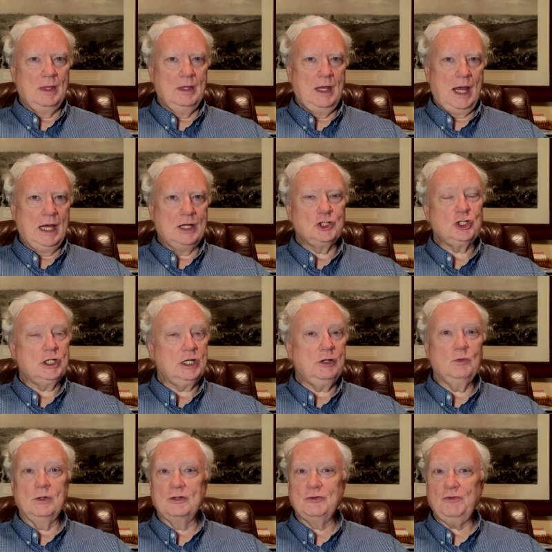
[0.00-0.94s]
as
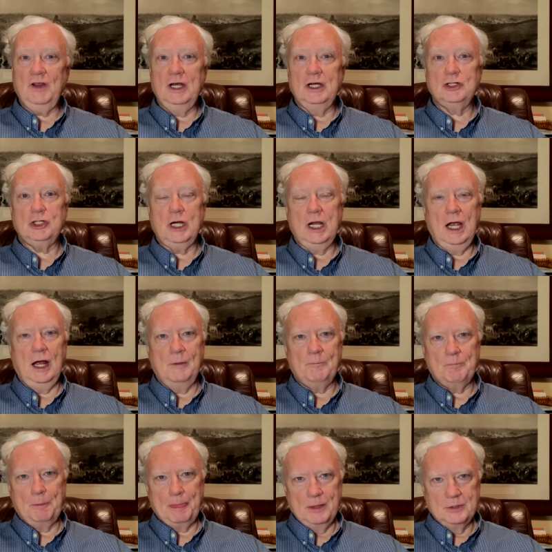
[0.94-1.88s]
she was finishing
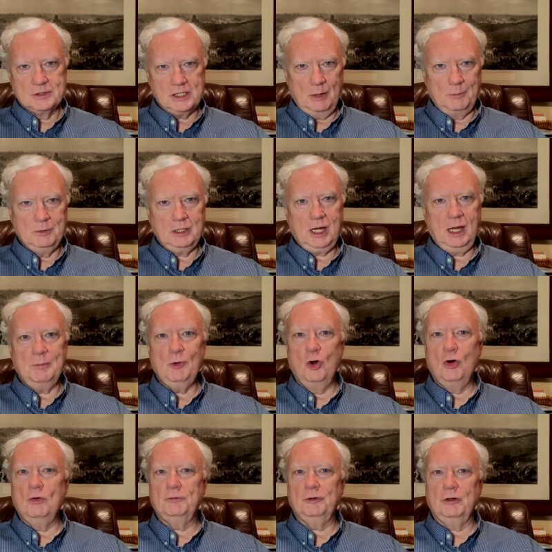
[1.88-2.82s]
up, someone came
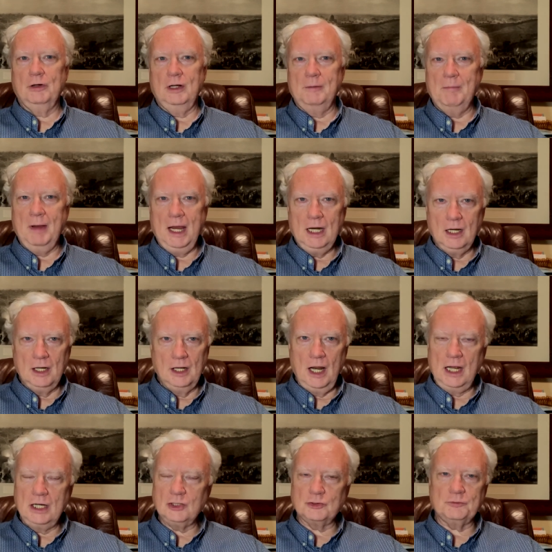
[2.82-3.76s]
over and made a
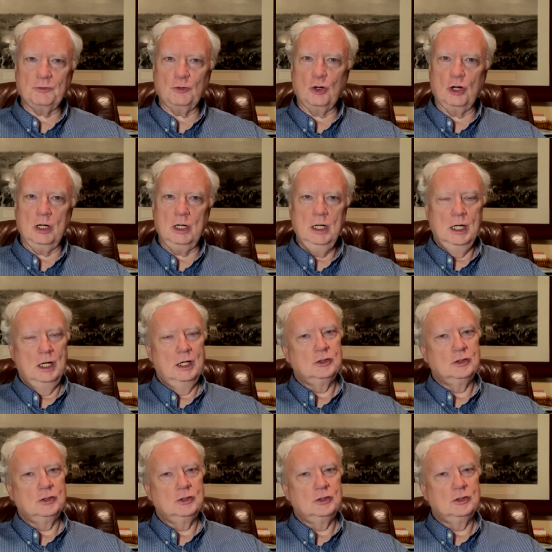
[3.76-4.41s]
lunch for her.